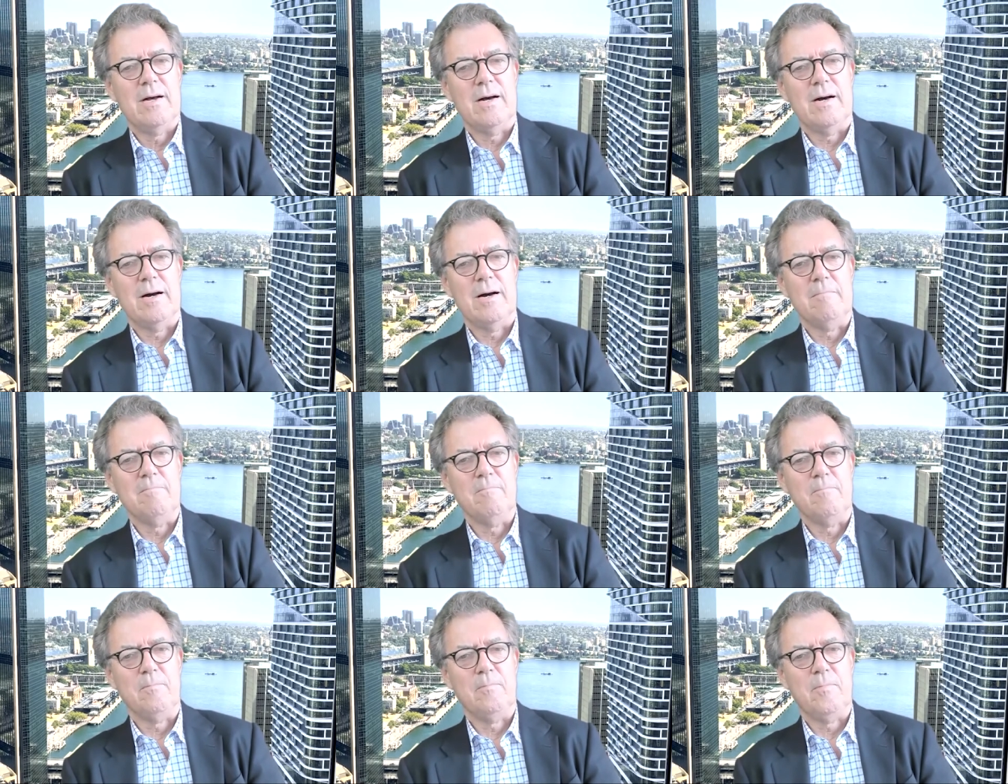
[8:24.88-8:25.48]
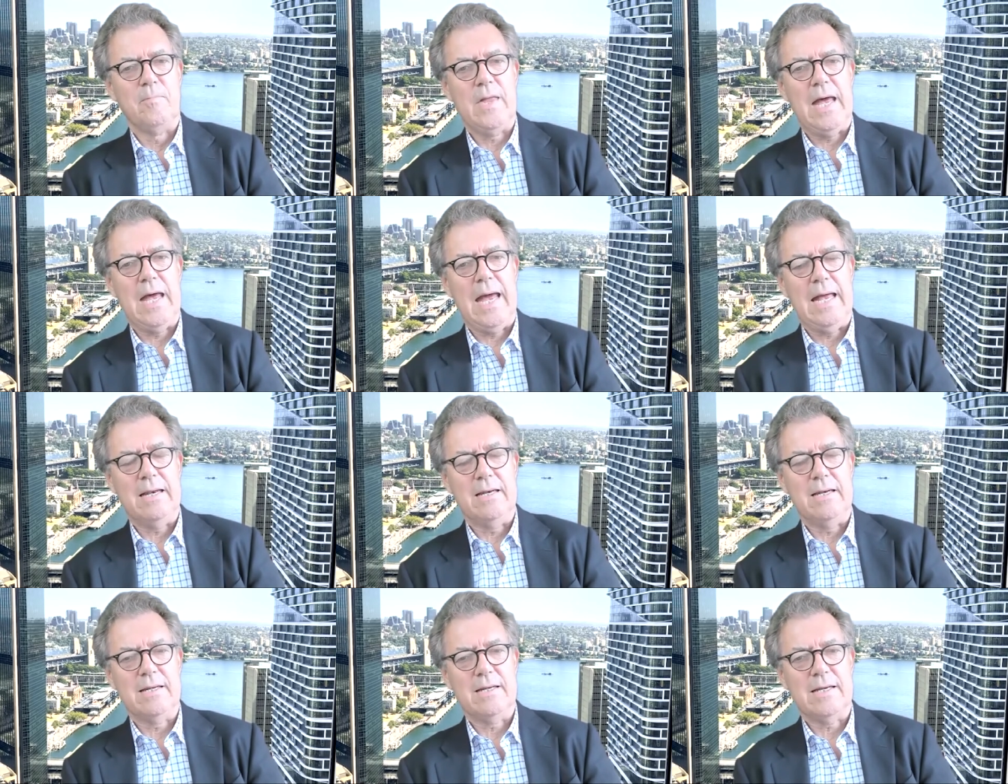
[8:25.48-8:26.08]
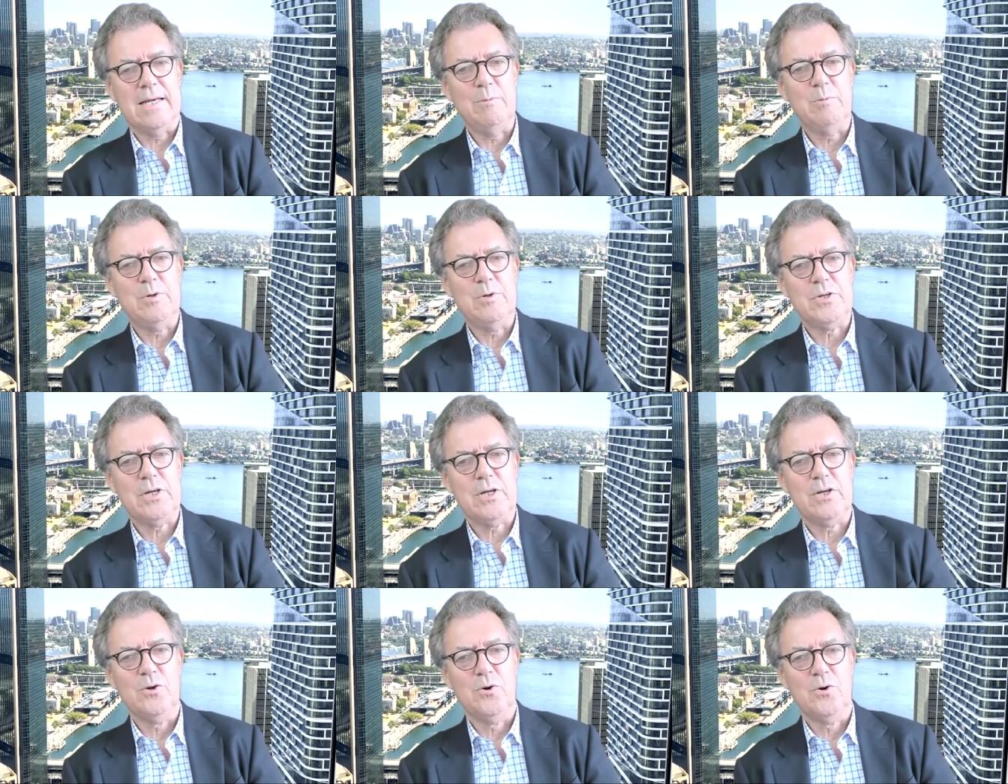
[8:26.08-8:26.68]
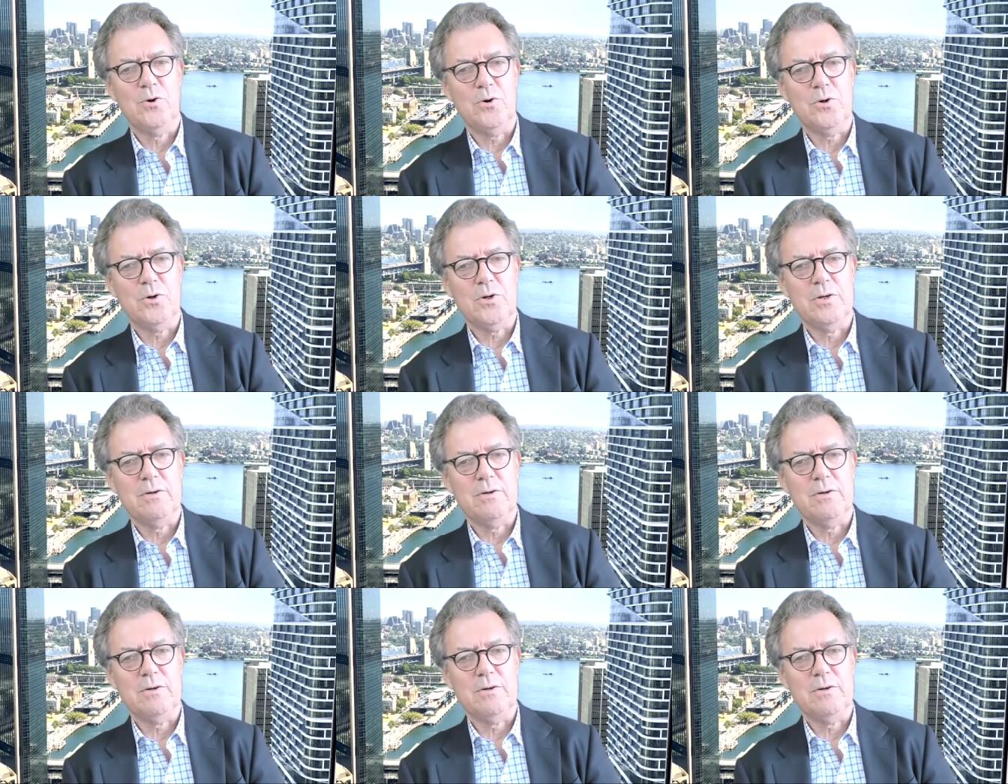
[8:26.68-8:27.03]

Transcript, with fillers: Um, and he was ignored.